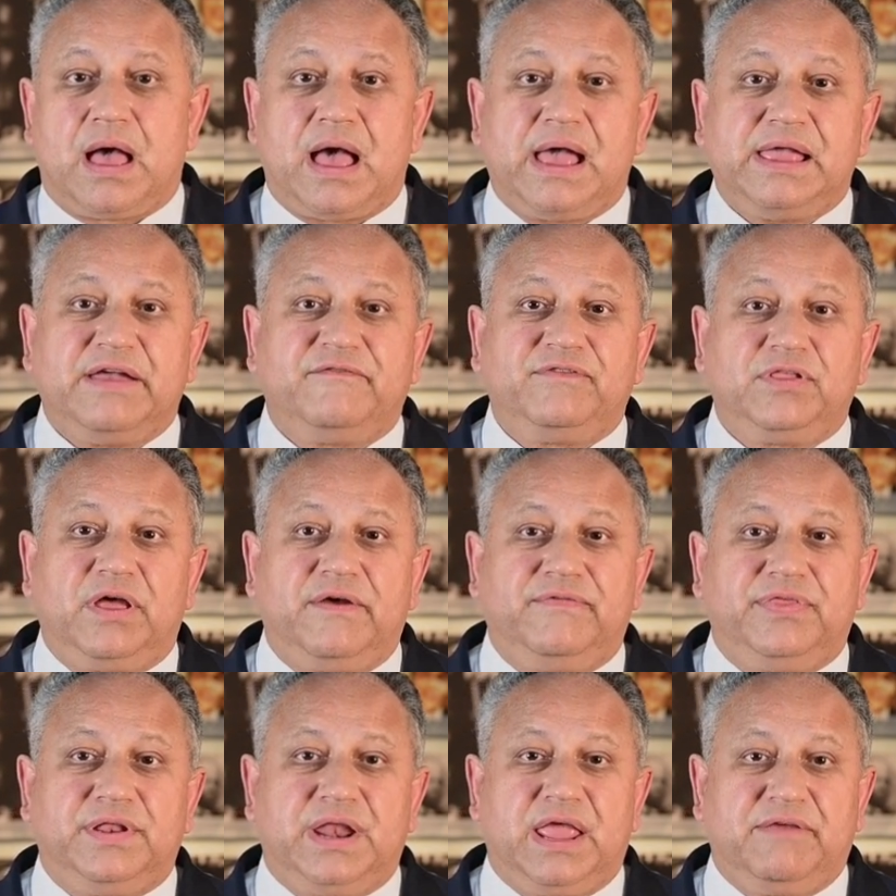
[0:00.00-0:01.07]
I have
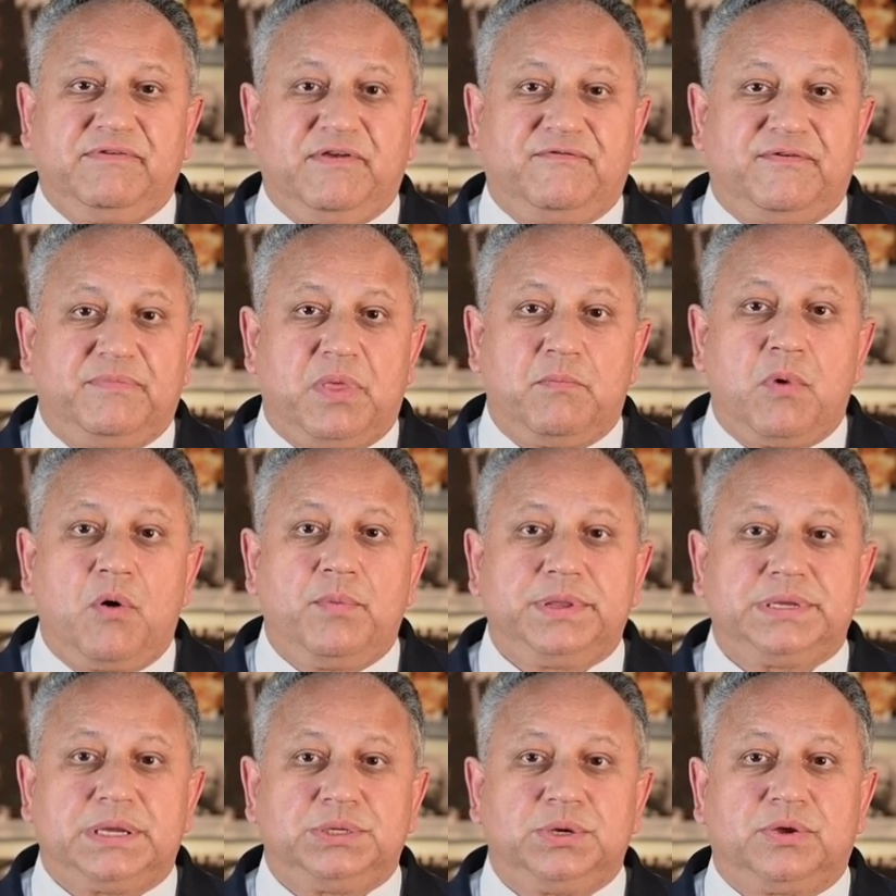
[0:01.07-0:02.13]
loved the Navy from the
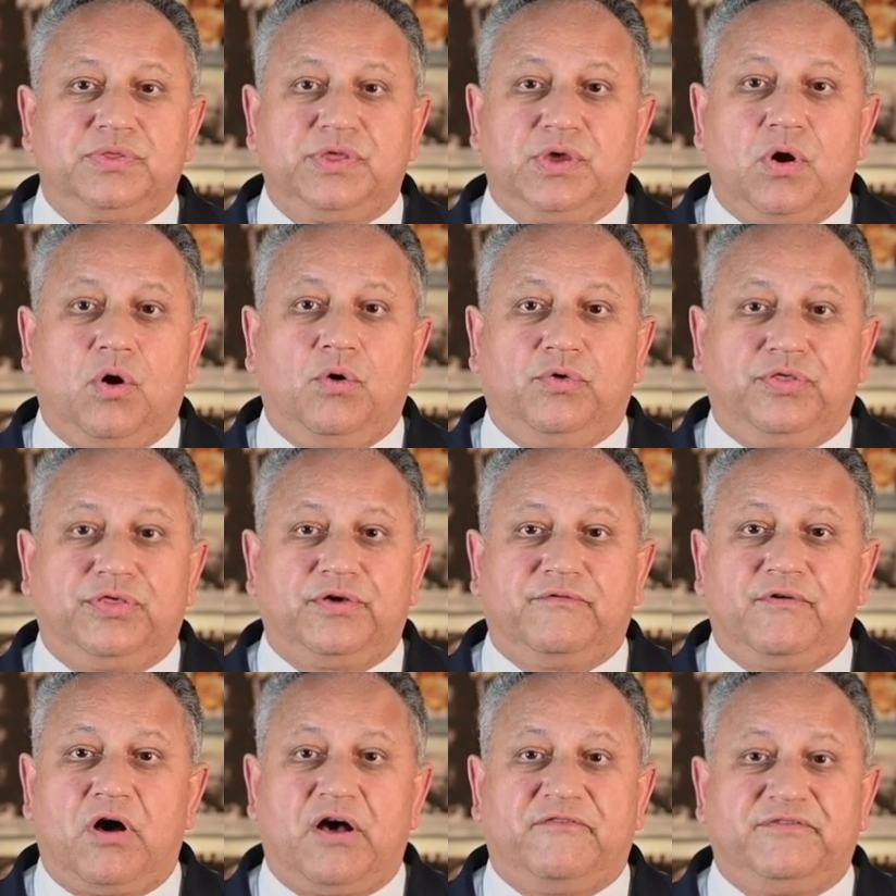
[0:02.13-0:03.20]
moment I took the oath
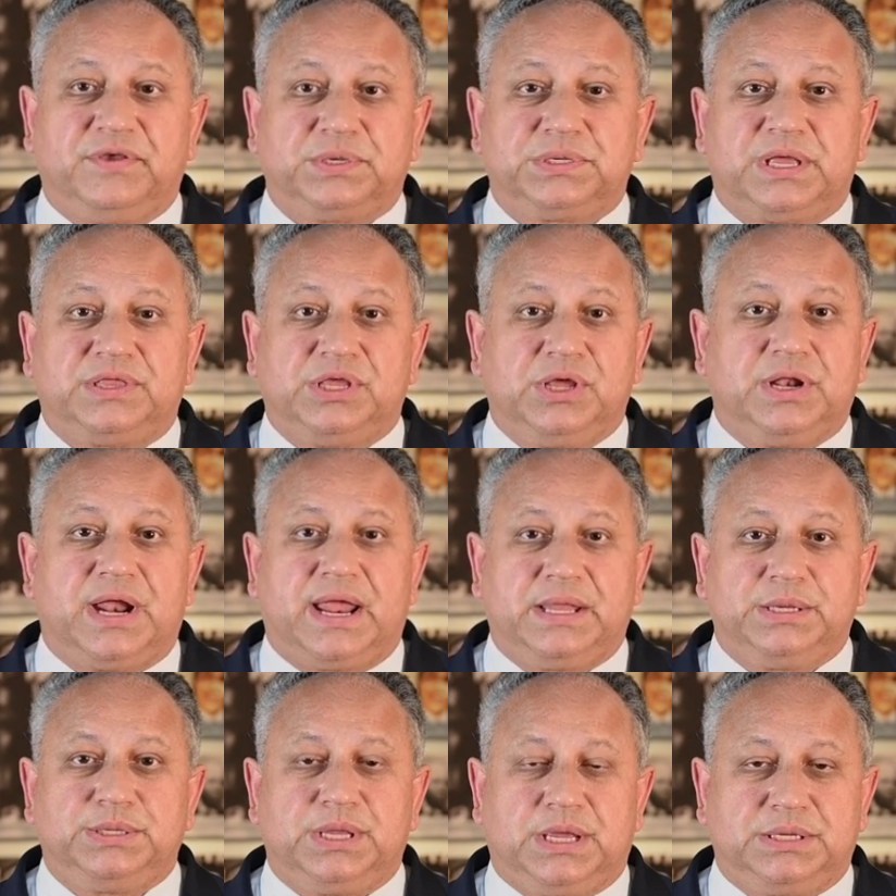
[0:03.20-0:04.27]
of office at the
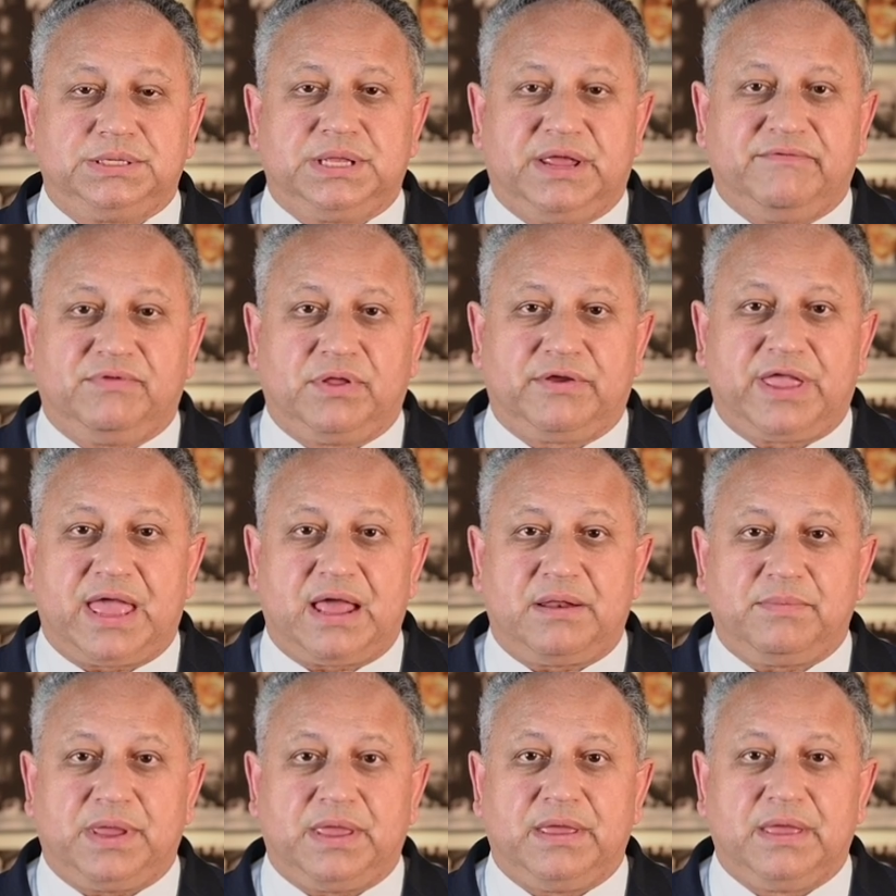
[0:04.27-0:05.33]
United States Naval
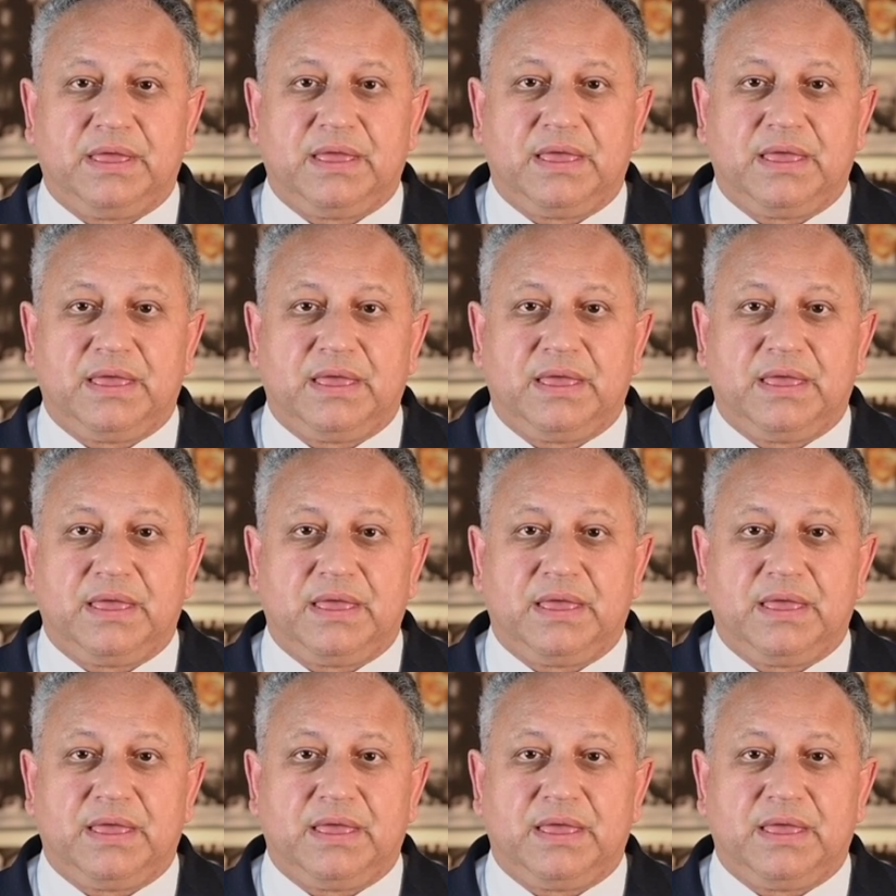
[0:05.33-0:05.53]
Academy.